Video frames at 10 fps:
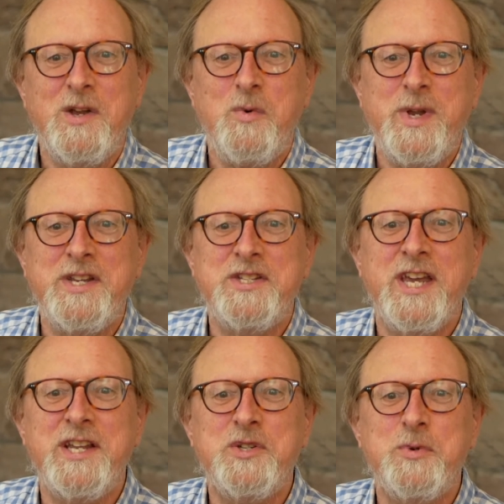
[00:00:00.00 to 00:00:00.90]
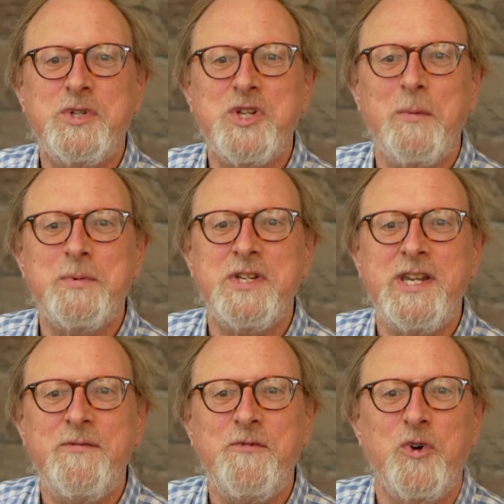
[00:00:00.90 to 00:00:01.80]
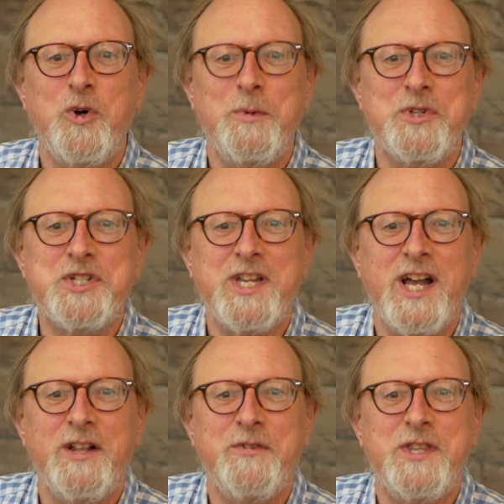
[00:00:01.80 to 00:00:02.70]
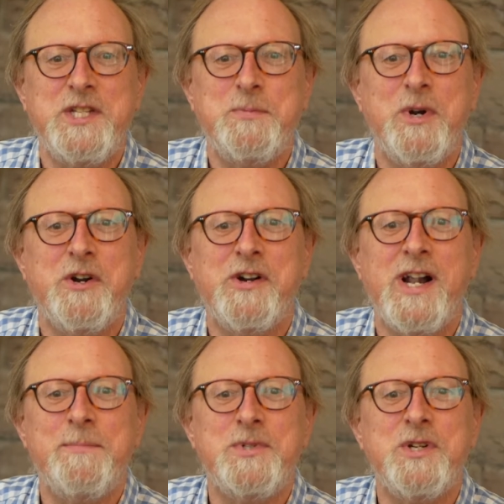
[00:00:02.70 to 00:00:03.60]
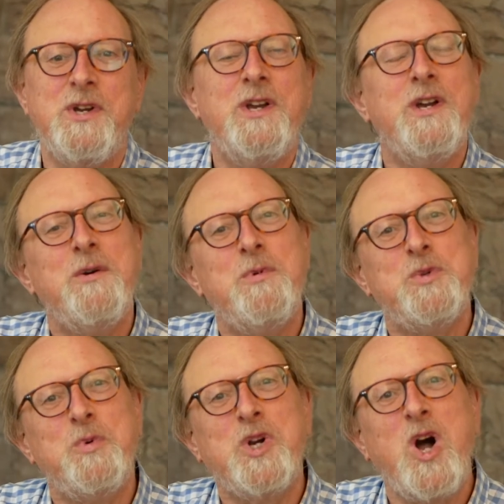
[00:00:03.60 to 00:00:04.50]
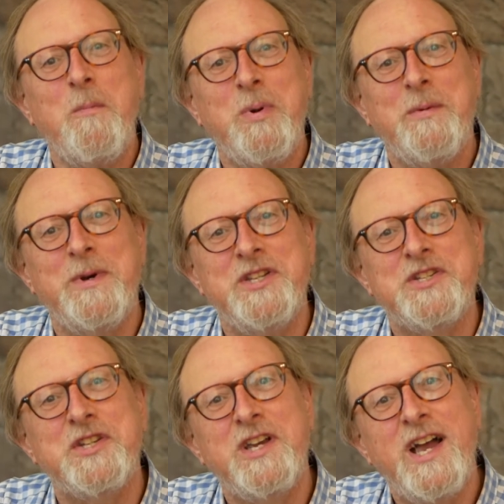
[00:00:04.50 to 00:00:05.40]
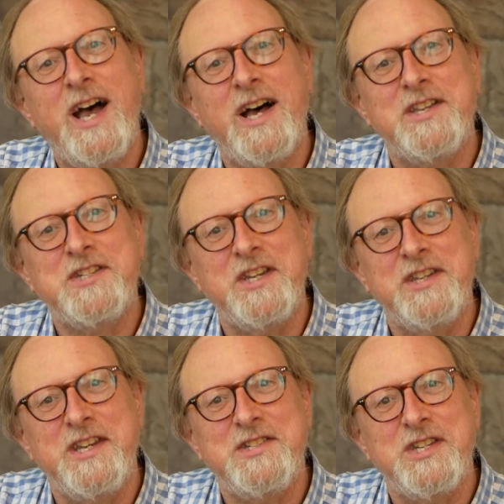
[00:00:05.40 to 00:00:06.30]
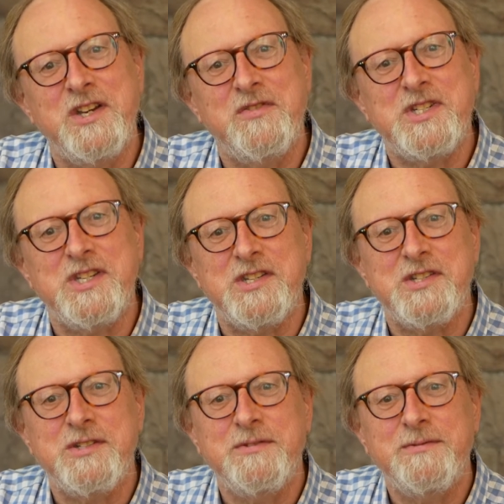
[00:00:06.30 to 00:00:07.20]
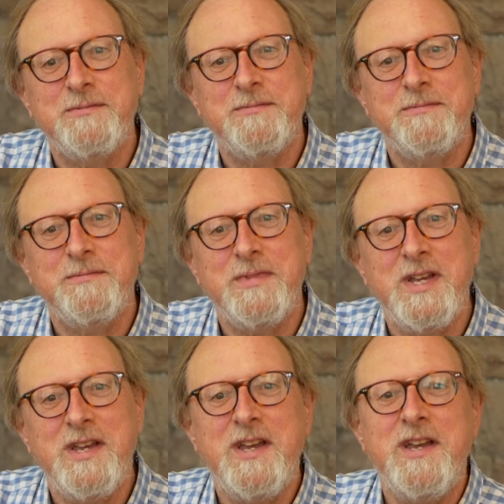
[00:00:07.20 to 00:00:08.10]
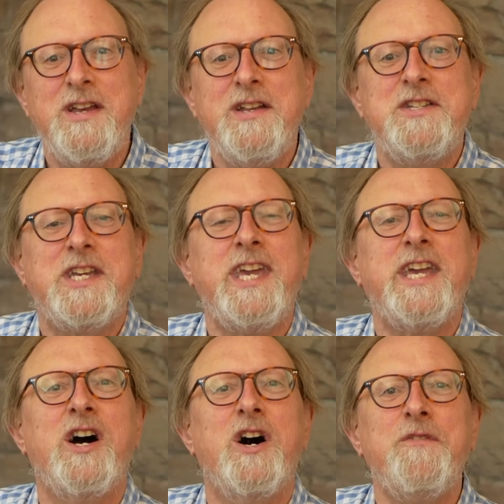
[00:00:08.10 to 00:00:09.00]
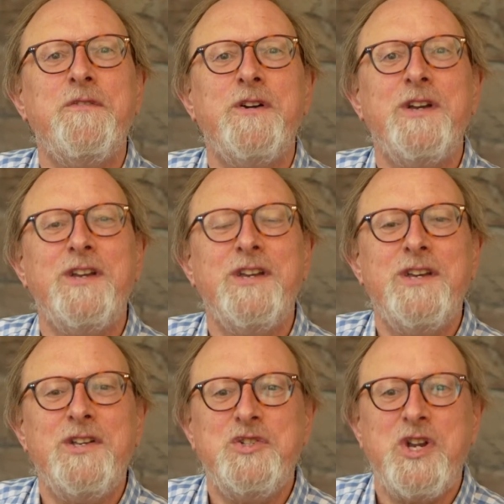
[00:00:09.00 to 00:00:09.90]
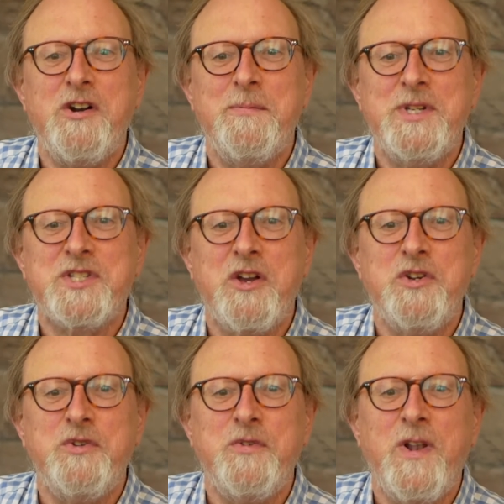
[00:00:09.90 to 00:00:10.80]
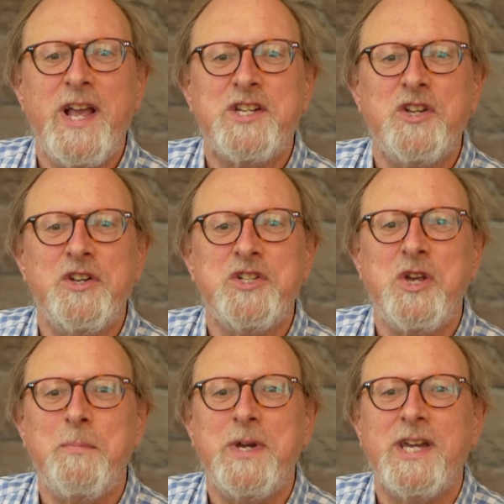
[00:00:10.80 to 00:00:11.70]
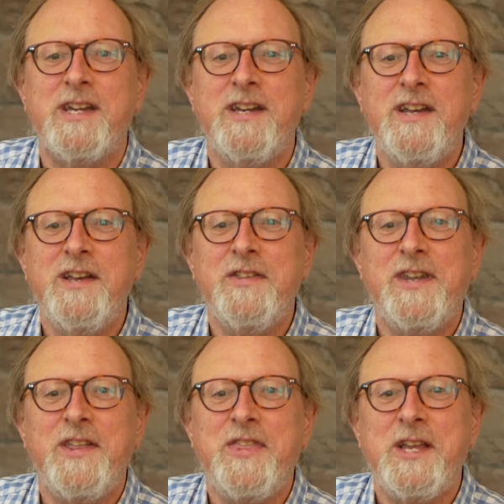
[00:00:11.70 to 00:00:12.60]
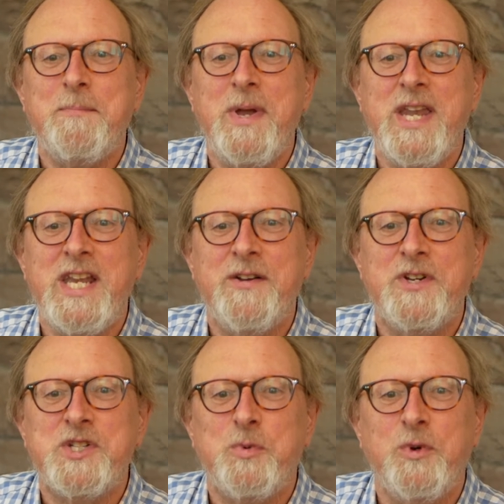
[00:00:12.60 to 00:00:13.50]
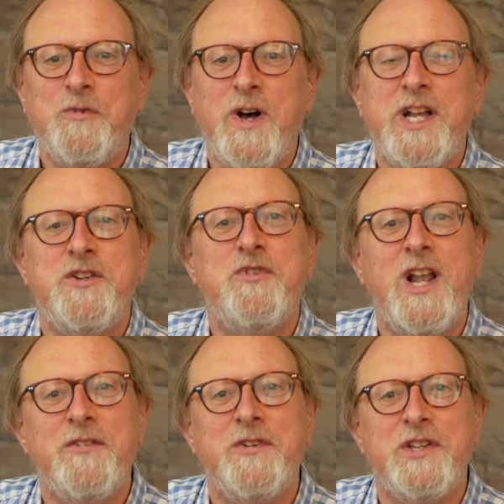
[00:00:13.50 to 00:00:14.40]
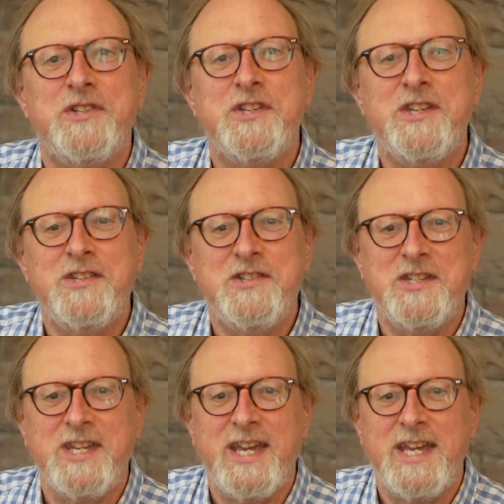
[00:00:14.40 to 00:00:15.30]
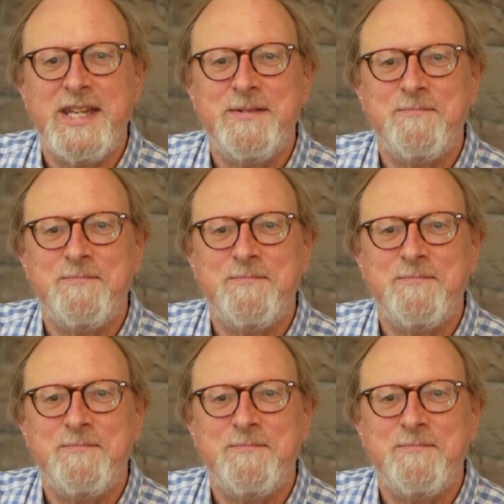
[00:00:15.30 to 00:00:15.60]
We intend to adopt an informal style for these programmes which will complement our Sunday services. To kick off, Jeremy is going to reflect on a topic that I think many of us will find relevant today.